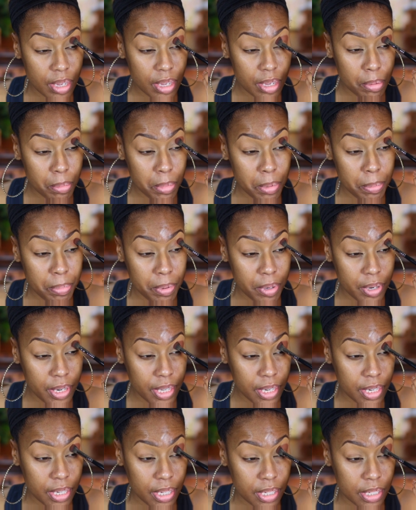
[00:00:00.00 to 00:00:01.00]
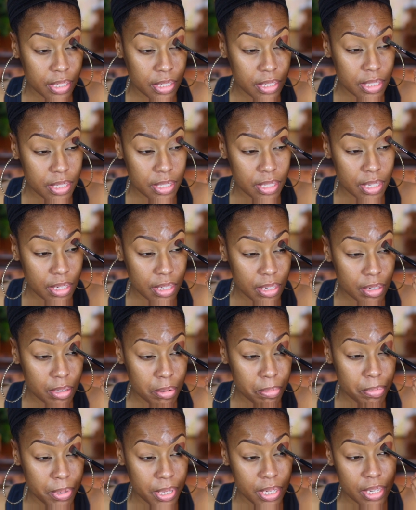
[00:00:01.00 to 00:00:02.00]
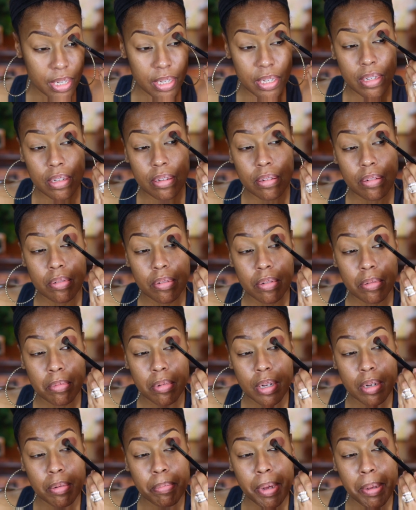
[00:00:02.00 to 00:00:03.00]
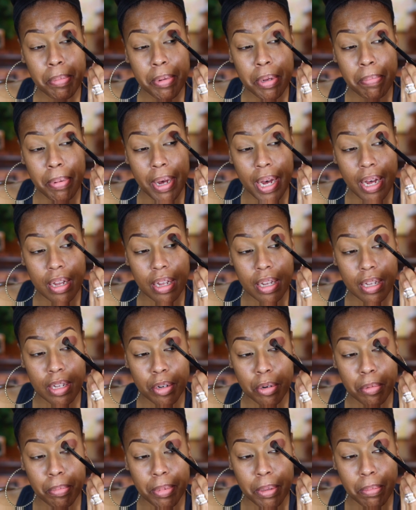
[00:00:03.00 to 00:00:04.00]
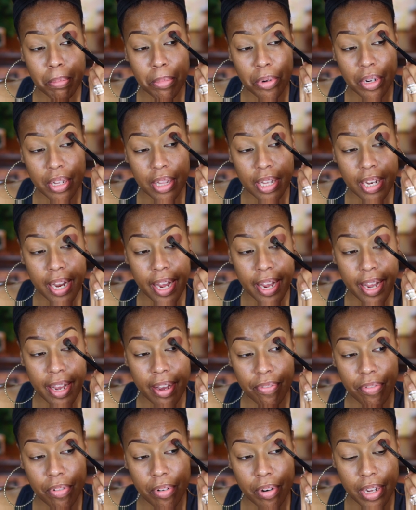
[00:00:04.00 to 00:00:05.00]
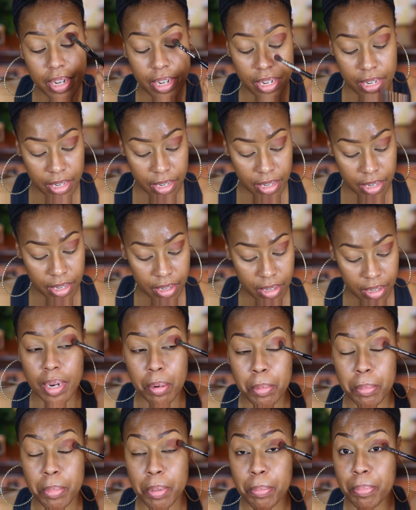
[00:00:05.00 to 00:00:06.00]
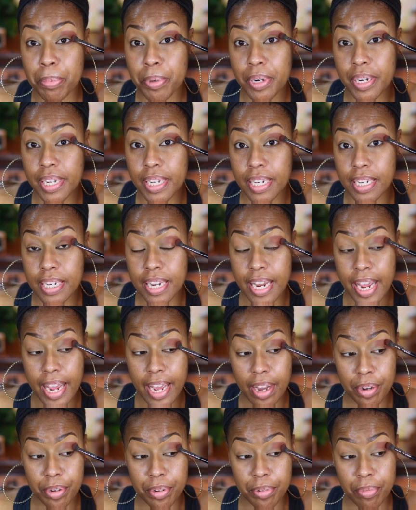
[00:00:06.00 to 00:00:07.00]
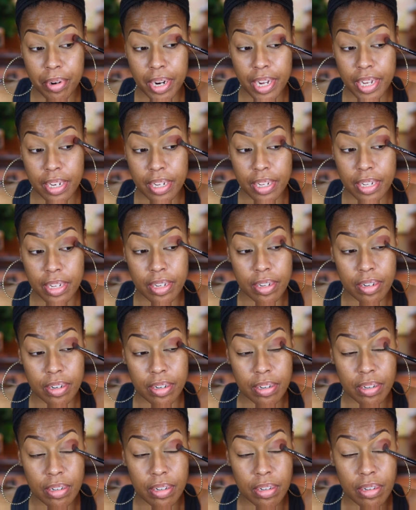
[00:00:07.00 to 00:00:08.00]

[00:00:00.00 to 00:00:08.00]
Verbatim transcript: And I'm gonna bring it in just a little bit maybe about a little bit more than halfway. And I'm gonna bring it down right here